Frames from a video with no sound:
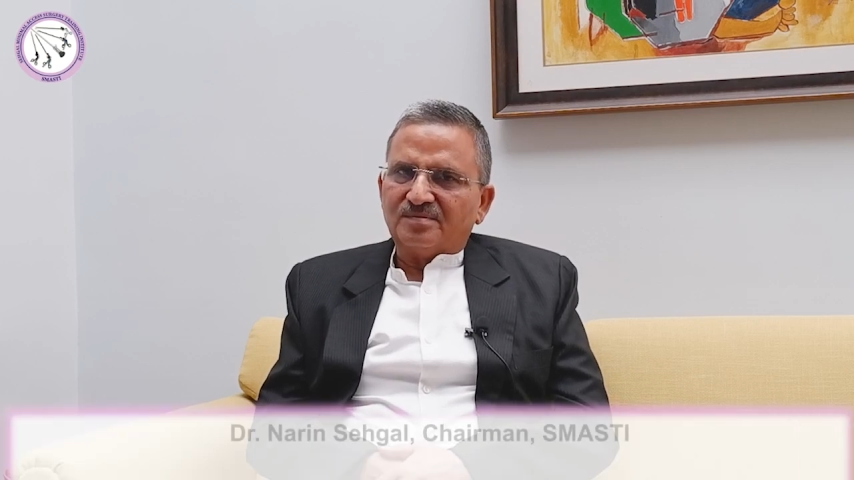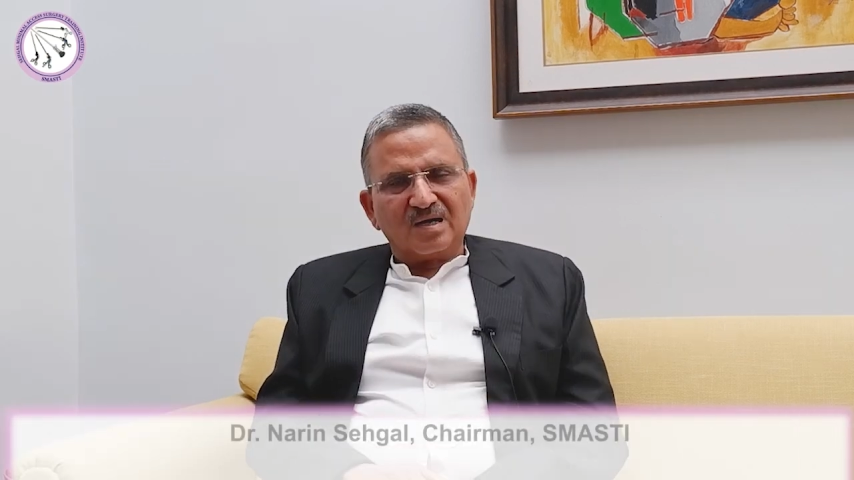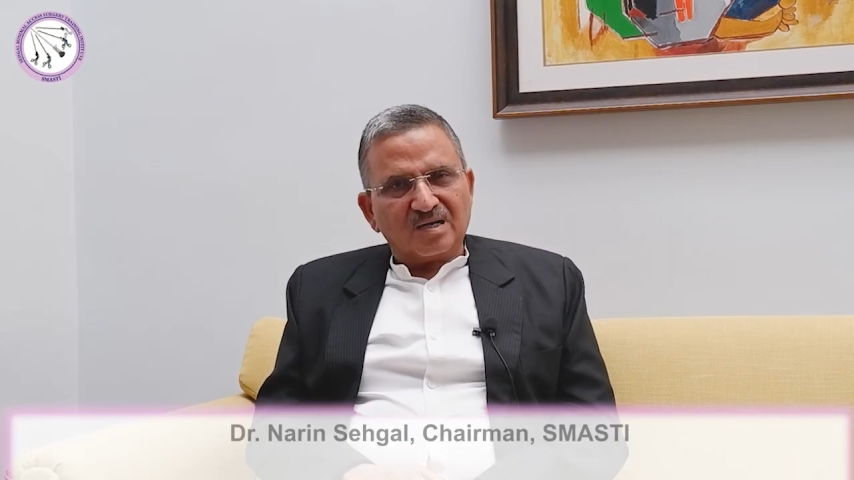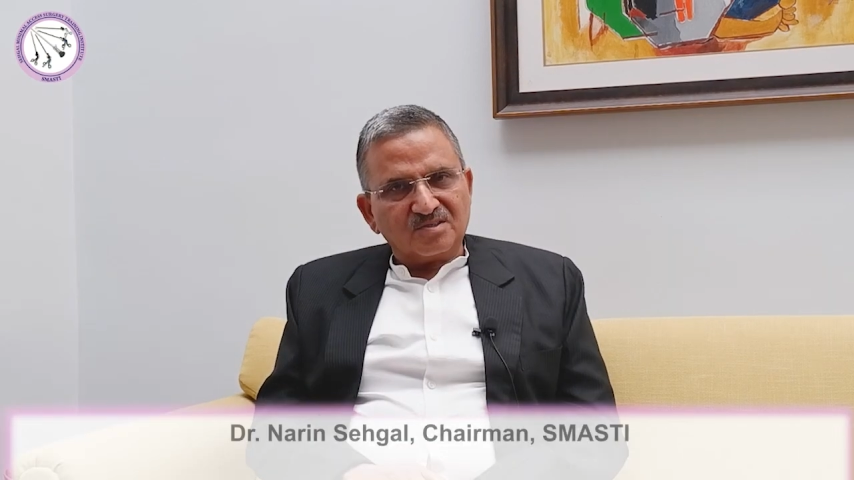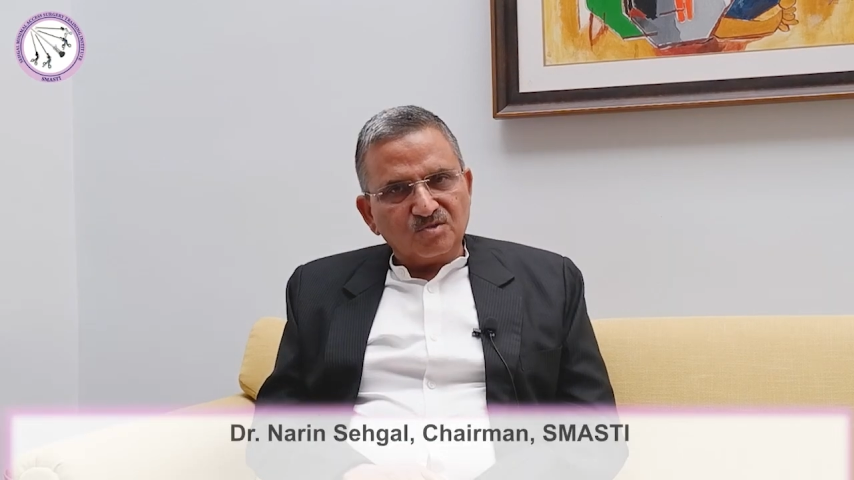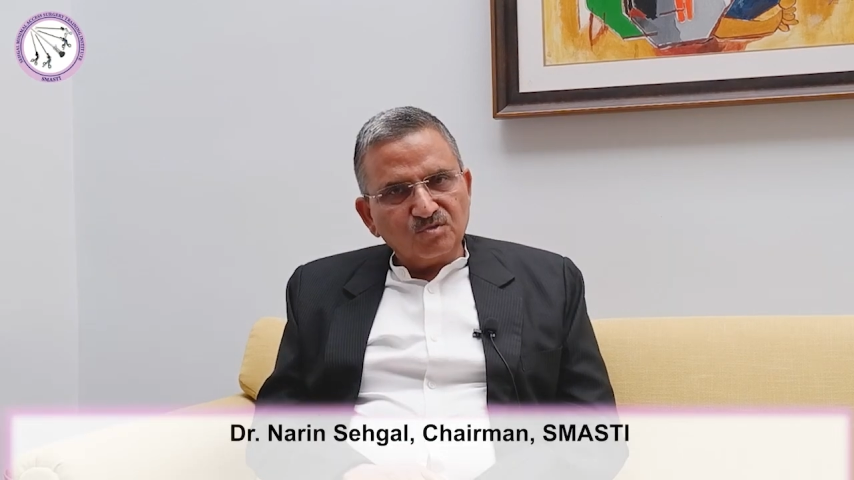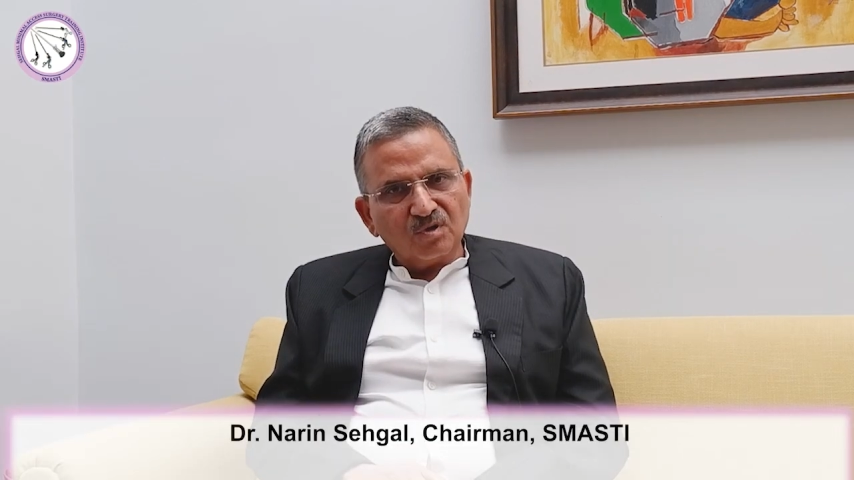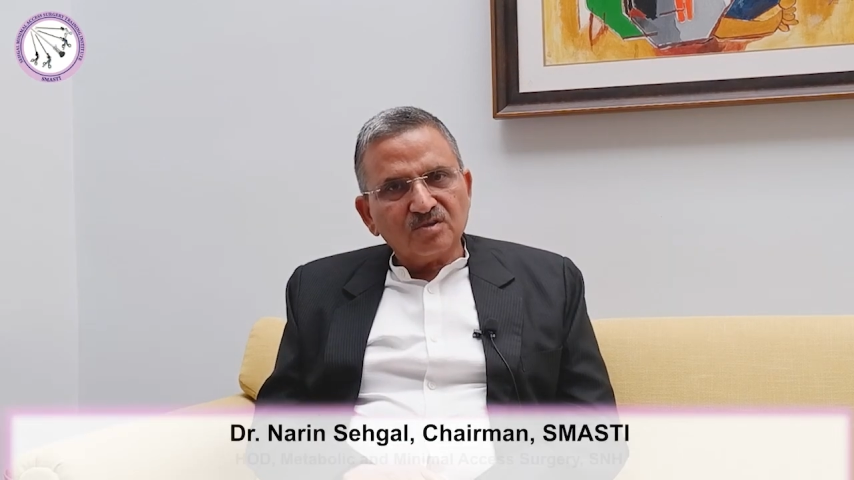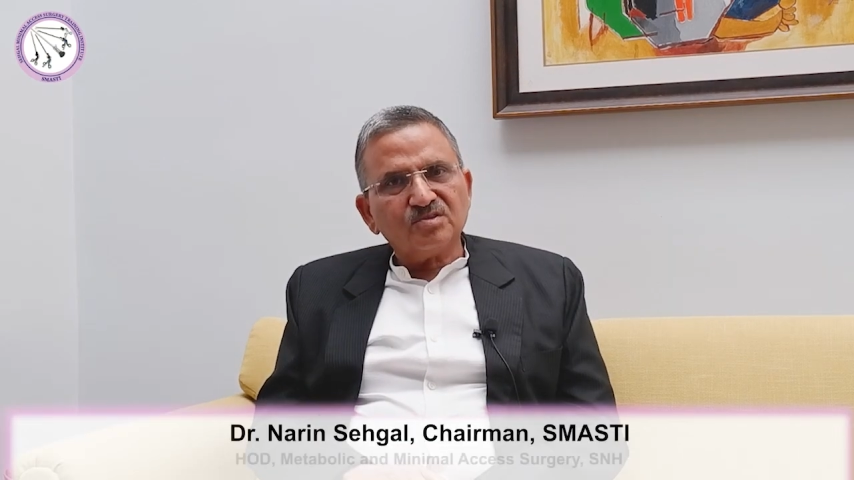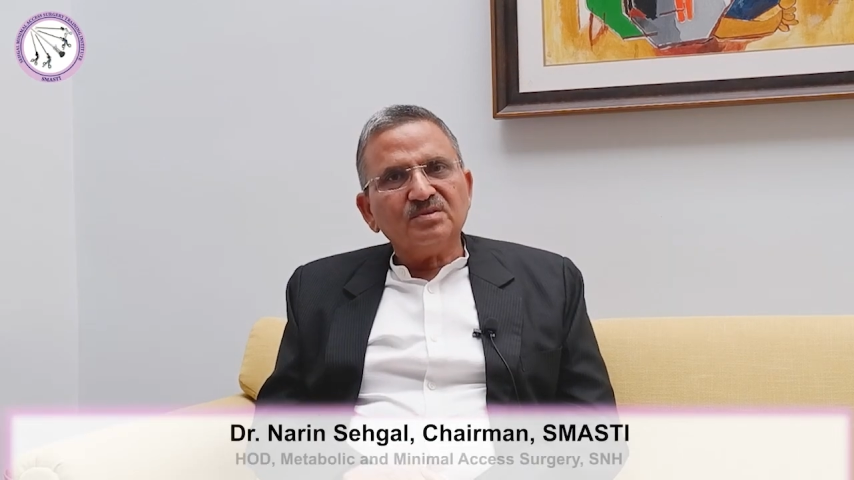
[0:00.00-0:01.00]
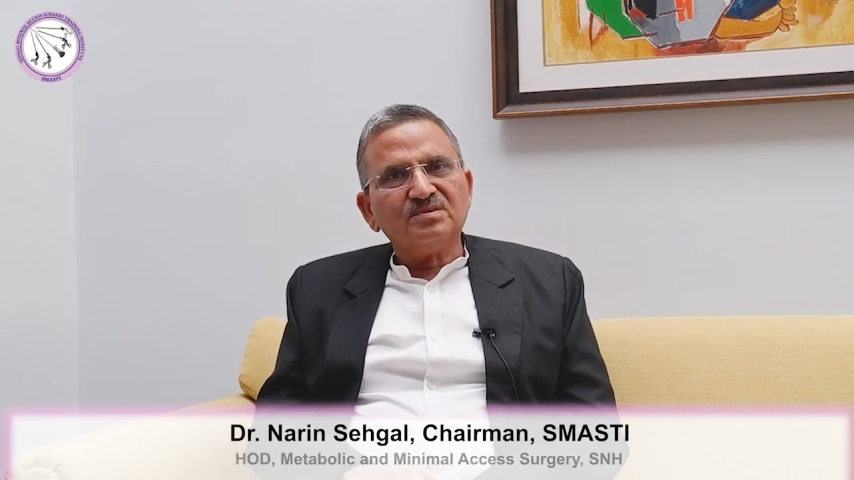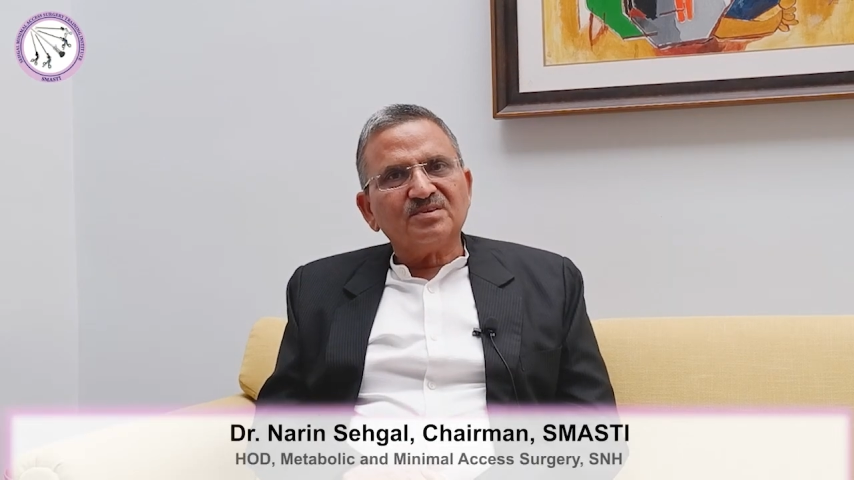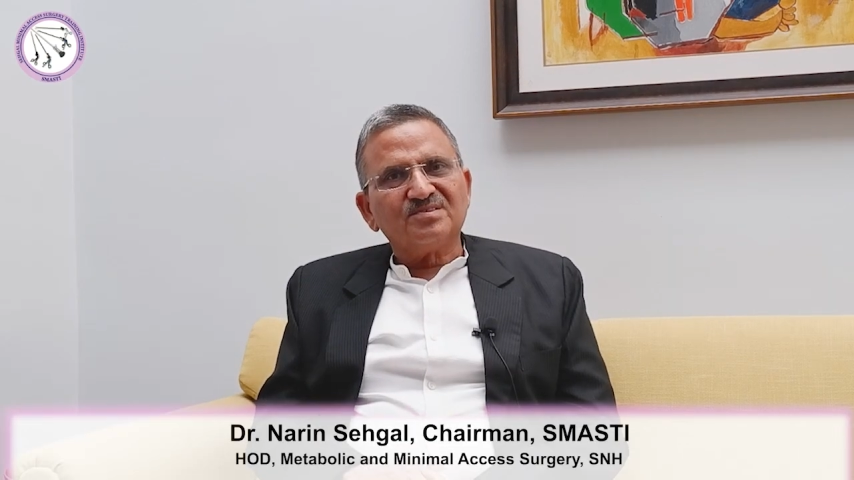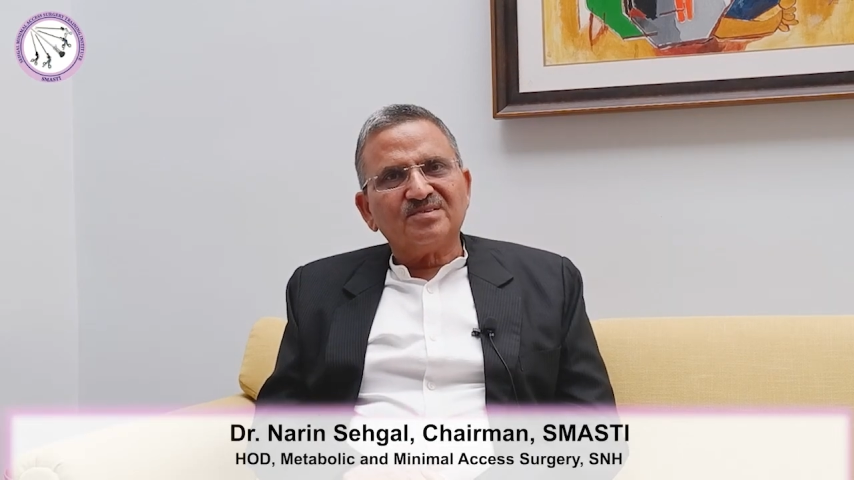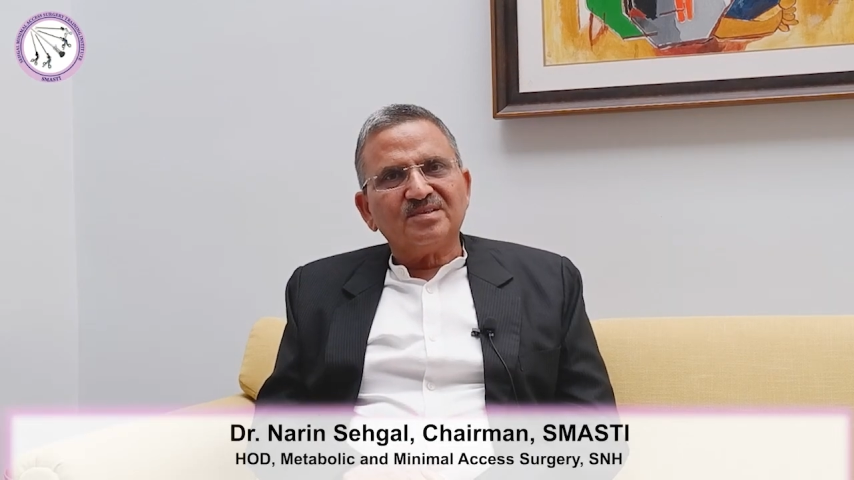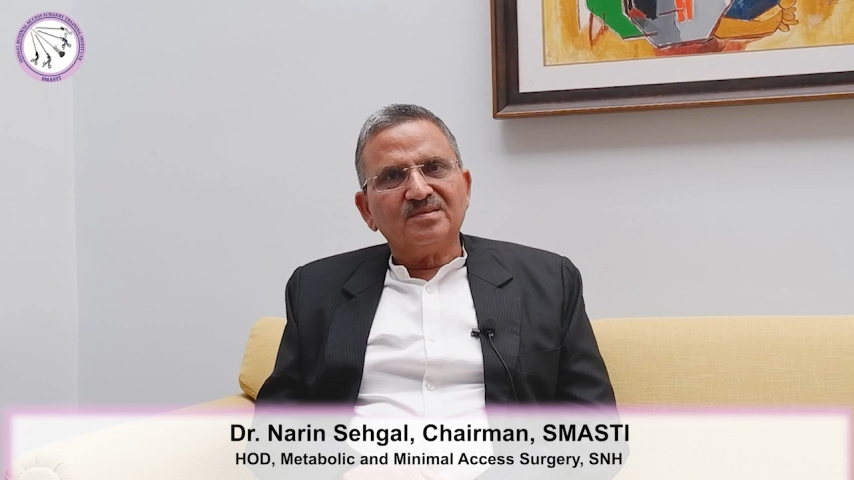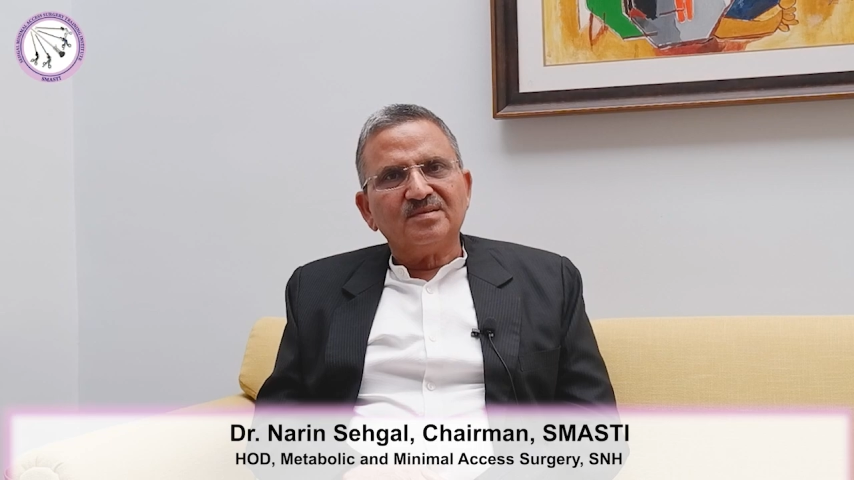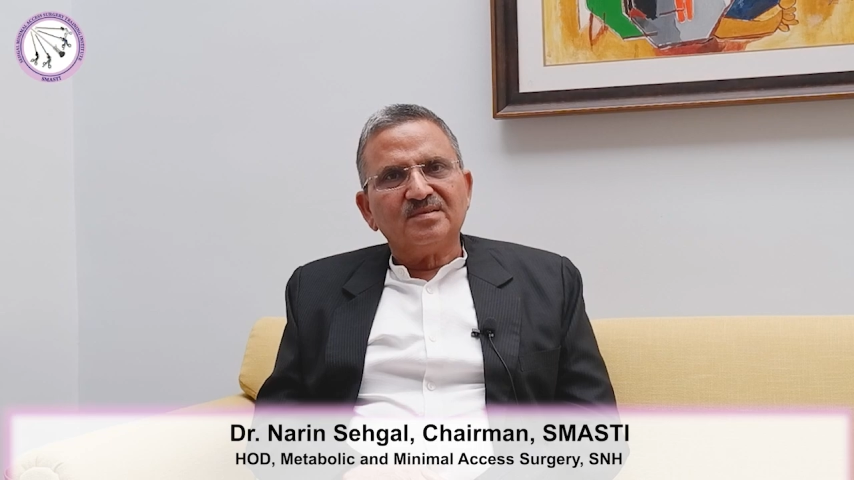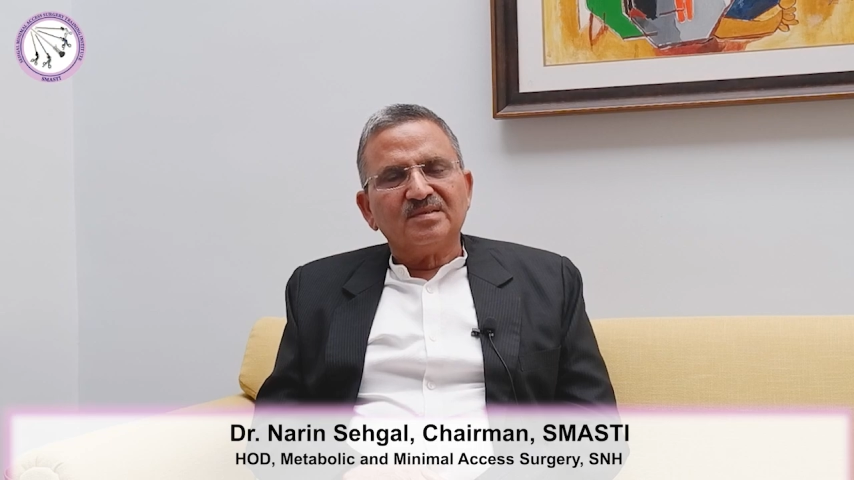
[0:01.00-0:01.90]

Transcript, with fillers: Are you also interested